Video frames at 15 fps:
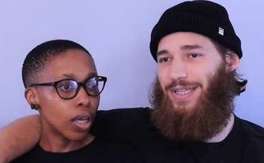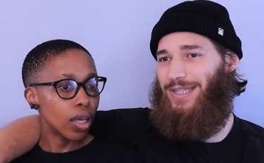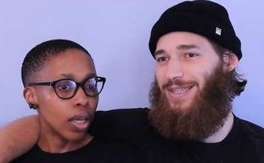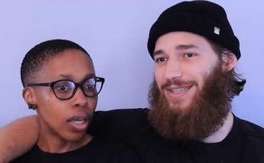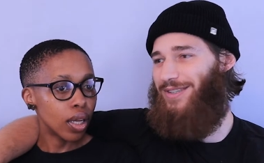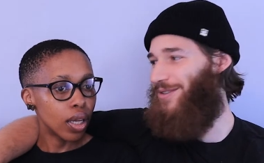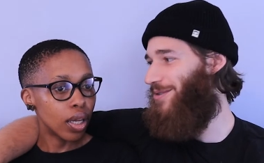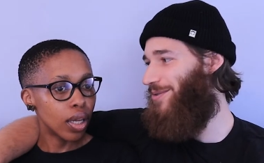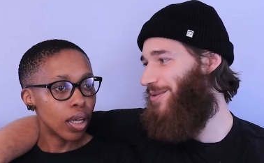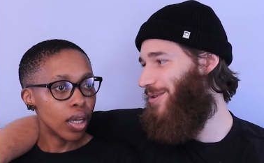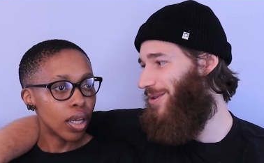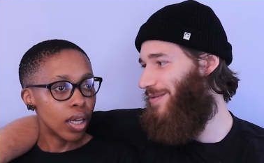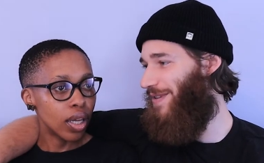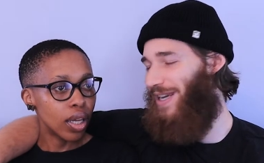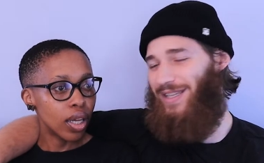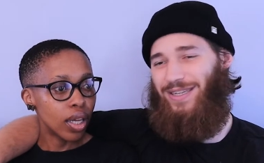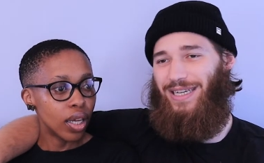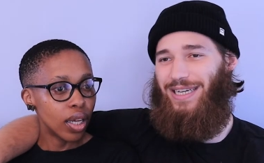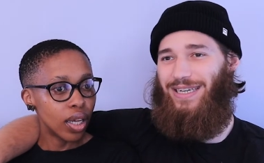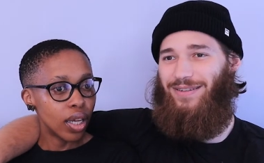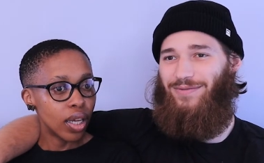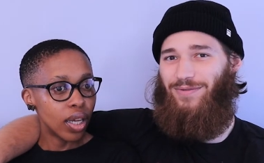Speaker 1: listened to or
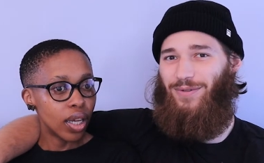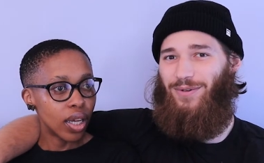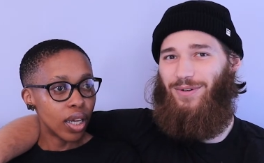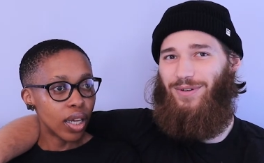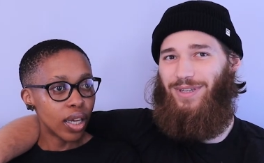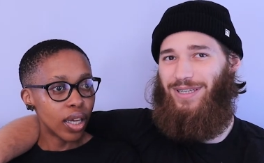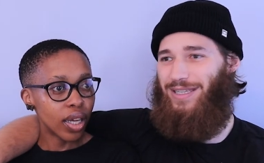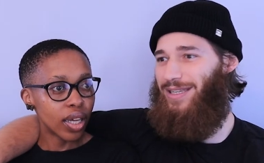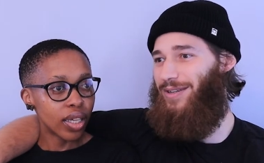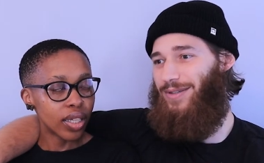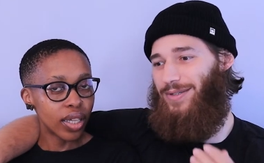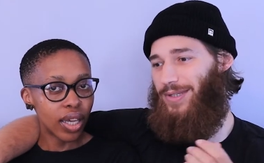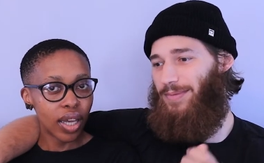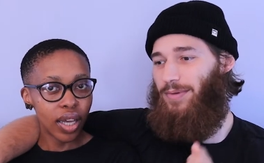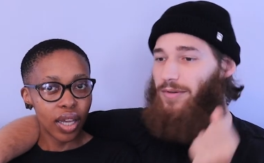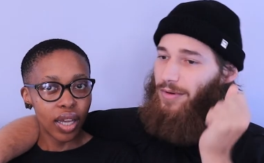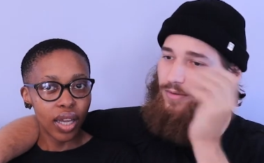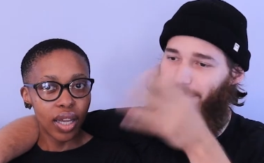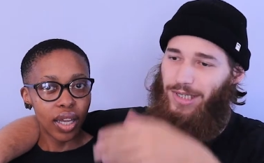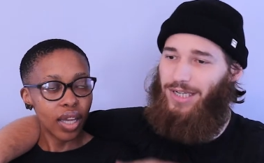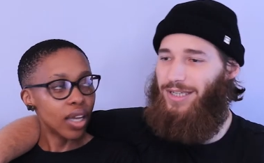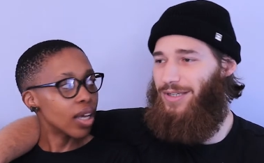validated for like you know yeah. well
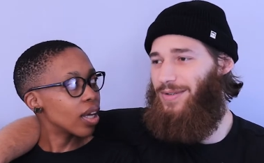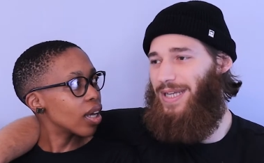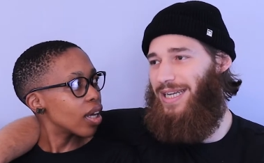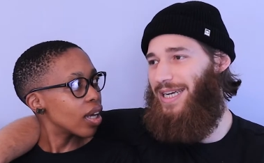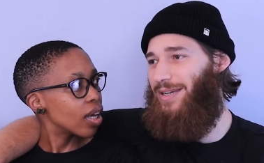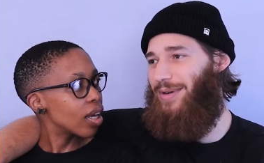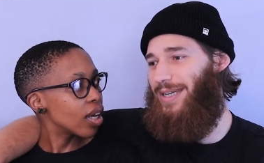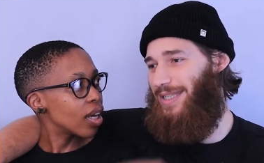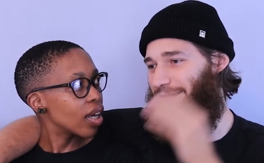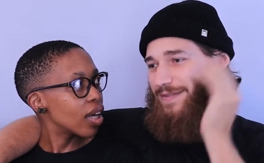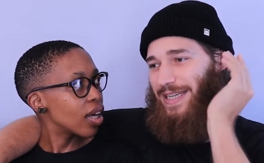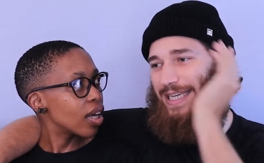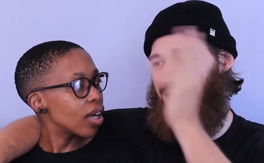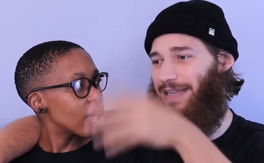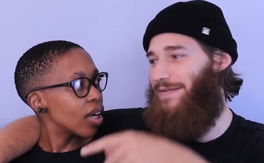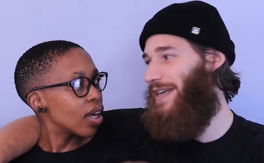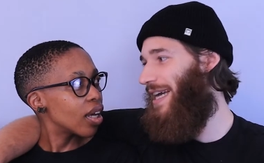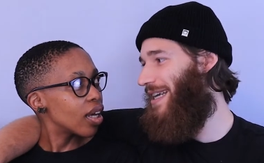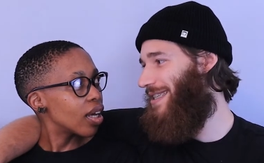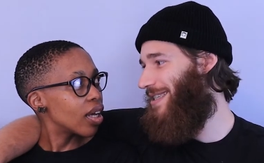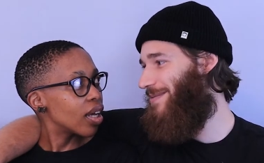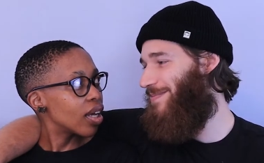we're just going to do that anyways if they didn't even
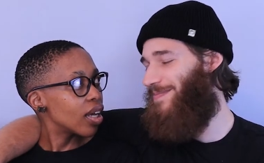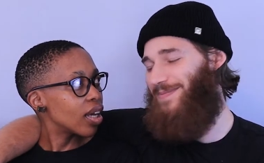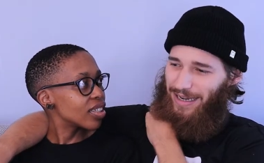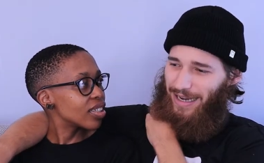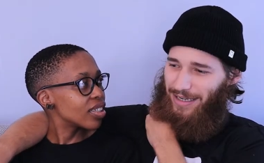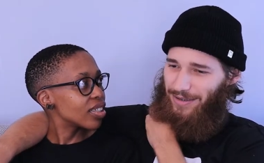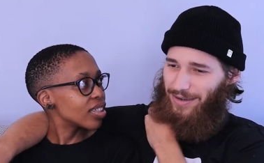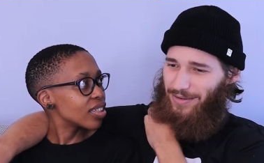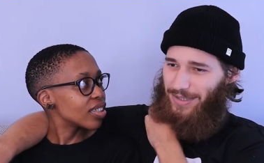ask him and you know